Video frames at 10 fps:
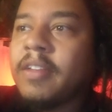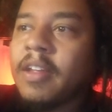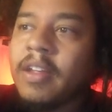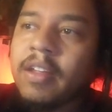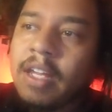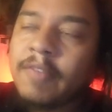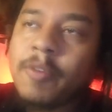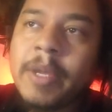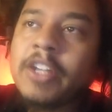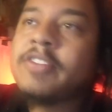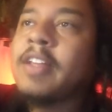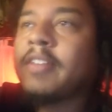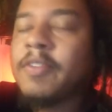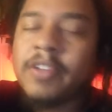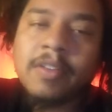tokenized
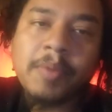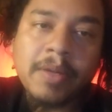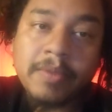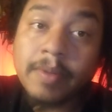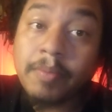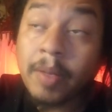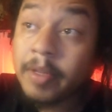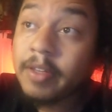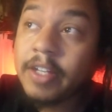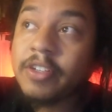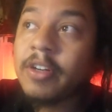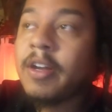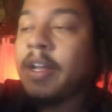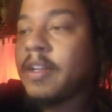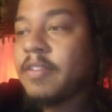information that lives on a
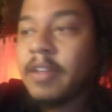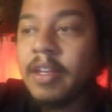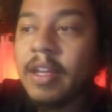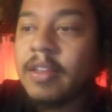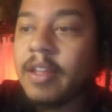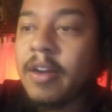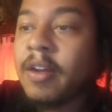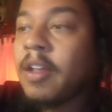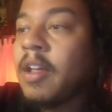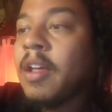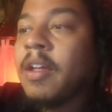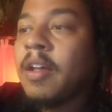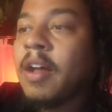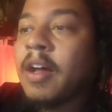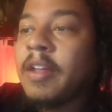public ledger, and it's like in there